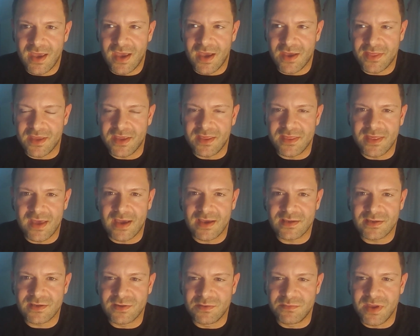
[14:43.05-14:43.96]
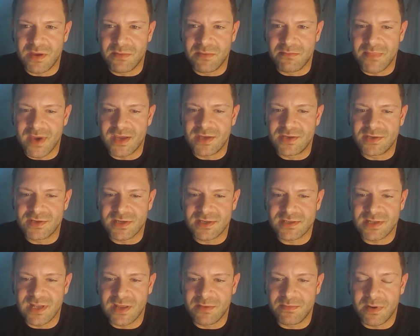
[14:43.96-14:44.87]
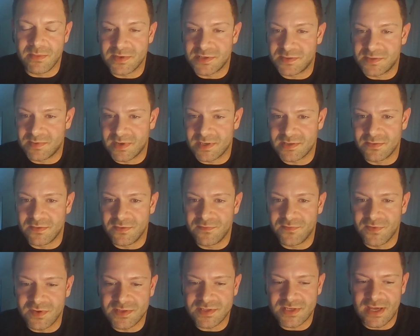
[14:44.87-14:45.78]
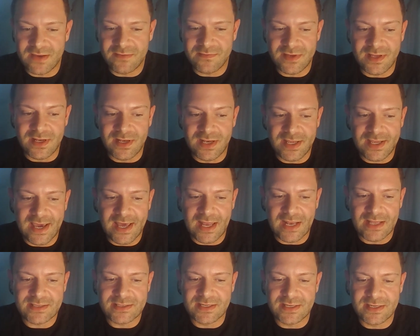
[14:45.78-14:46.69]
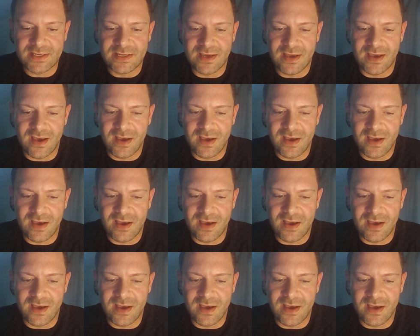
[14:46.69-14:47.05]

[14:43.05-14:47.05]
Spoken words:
I think that could be a major slip up, especially with food safety and legality.